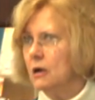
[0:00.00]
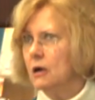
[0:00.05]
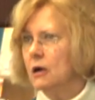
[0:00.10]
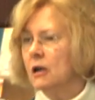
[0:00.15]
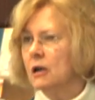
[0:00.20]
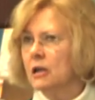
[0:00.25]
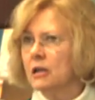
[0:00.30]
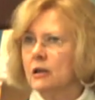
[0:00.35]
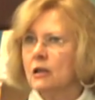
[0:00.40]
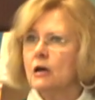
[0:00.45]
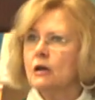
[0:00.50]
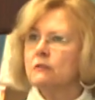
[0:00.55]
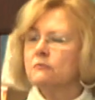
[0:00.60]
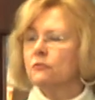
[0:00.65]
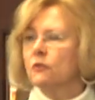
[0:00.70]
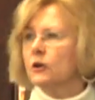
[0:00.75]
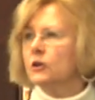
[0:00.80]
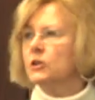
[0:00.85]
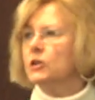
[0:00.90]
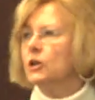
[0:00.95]
a little
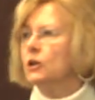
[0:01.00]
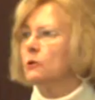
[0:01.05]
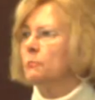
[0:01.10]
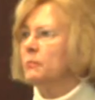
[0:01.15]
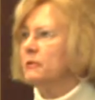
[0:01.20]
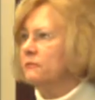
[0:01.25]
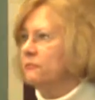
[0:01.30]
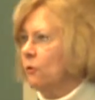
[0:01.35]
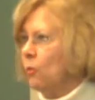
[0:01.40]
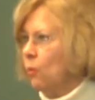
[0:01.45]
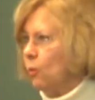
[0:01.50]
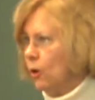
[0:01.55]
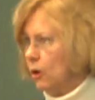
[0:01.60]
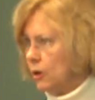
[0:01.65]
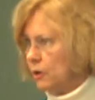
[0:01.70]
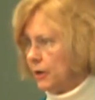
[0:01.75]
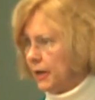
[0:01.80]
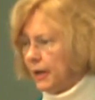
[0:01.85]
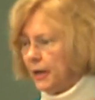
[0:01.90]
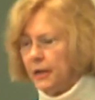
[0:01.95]
over a year before,
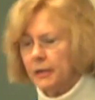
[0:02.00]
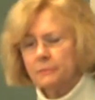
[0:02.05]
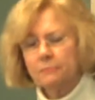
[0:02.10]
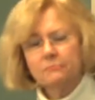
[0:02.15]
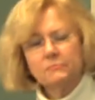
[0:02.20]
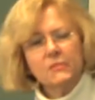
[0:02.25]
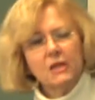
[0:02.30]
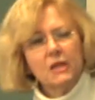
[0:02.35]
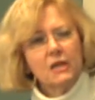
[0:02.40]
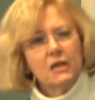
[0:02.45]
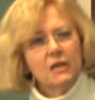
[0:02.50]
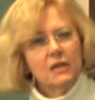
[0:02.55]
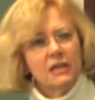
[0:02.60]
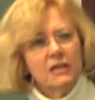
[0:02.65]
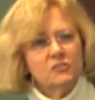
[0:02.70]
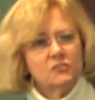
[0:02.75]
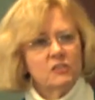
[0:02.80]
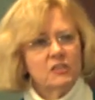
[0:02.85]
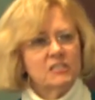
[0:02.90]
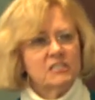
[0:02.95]
okay?
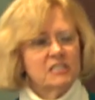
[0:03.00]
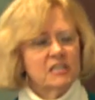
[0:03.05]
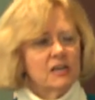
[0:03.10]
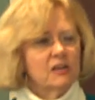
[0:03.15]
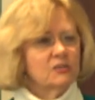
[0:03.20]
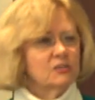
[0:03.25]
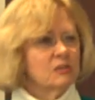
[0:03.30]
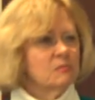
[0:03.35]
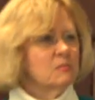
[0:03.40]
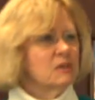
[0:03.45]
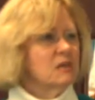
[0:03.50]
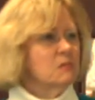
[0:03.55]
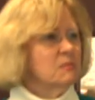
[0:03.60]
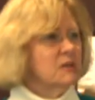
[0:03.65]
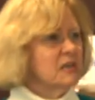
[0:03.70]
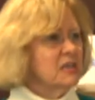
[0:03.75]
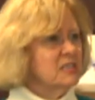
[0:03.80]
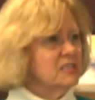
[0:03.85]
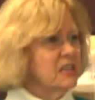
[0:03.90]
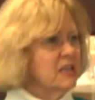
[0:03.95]
And so they sent her to me
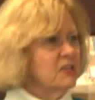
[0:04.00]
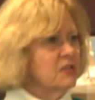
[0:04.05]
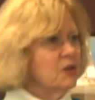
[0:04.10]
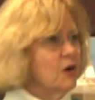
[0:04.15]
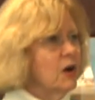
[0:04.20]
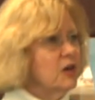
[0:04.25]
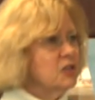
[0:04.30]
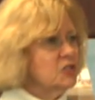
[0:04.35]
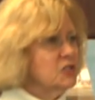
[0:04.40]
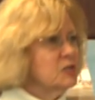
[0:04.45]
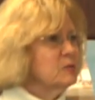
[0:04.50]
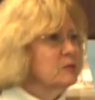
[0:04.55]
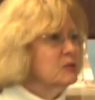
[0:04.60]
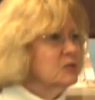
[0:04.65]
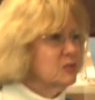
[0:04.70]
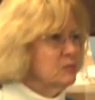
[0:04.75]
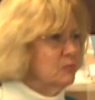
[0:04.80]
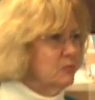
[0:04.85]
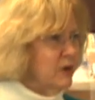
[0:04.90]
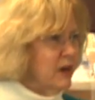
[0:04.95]
because they thought she was
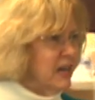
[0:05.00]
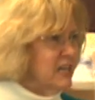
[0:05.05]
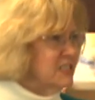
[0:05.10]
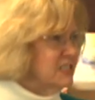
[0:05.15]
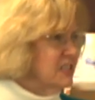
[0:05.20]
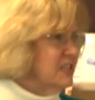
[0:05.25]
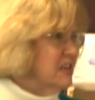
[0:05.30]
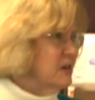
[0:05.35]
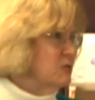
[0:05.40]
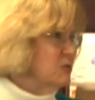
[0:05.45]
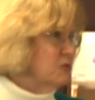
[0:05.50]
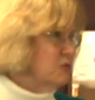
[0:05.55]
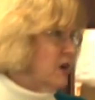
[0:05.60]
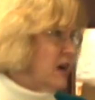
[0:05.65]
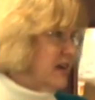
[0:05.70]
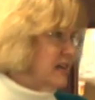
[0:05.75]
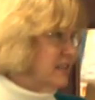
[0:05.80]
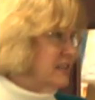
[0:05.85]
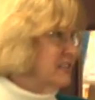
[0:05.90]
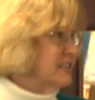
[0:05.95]
depressed and they were
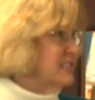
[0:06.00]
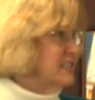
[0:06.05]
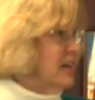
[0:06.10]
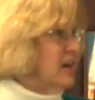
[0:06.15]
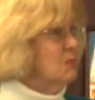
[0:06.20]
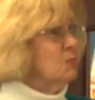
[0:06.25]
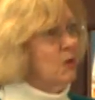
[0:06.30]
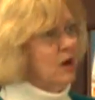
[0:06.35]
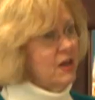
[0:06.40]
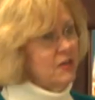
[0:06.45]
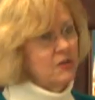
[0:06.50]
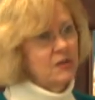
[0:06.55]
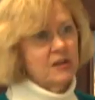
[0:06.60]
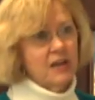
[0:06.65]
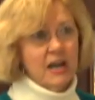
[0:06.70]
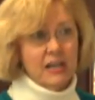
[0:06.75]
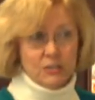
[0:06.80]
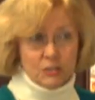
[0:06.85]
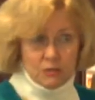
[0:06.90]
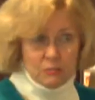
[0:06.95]
trying to decide whether or
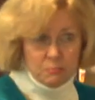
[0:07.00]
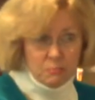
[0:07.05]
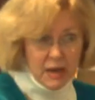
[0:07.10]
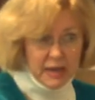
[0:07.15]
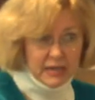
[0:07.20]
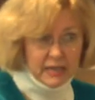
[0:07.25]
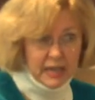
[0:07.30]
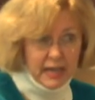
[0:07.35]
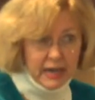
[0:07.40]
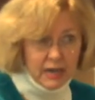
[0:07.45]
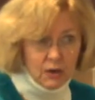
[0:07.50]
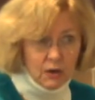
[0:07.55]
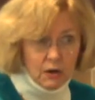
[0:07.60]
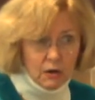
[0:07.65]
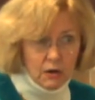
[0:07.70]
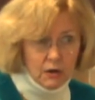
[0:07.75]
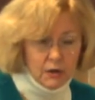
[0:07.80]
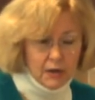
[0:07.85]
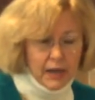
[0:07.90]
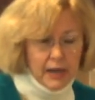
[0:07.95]
not to medicate her,
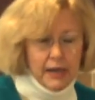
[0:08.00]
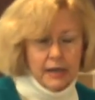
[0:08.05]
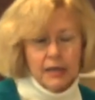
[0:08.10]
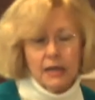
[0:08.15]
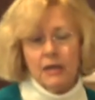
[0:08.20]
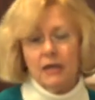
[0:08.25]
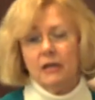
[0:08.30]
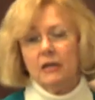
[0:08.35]
okay?